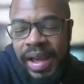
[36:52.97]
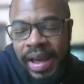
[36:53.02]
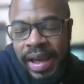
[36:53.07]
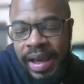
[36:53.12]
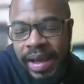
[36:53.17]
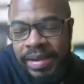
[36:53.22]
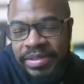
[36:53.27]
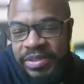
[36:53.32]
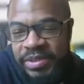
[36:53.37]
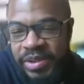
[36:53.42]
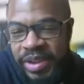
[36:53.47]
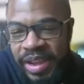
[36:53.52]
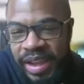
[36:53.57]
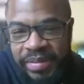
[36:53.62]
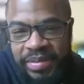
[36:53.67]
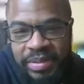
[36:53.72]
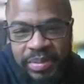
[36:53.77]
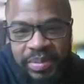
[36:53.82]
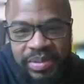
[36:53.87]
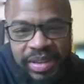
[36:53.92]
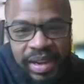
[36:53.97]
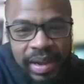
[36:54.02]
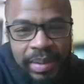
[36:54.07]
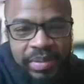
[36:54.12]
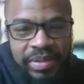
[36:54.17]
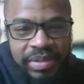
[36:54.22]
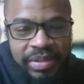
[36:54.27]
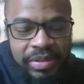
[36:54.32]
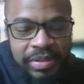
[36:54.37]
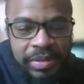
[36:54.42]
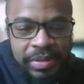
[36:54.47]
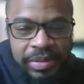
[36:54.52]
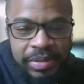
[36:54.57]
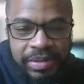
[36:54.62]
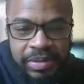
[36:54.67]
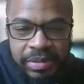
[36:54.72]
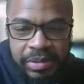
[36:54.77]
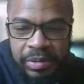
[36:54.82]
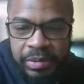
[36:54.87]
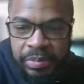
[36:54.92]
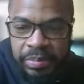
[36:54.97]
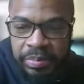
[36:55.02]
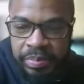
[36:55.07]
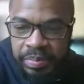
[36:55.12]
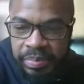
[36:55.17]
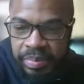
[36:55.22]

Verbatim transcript: uh, so you have some time to to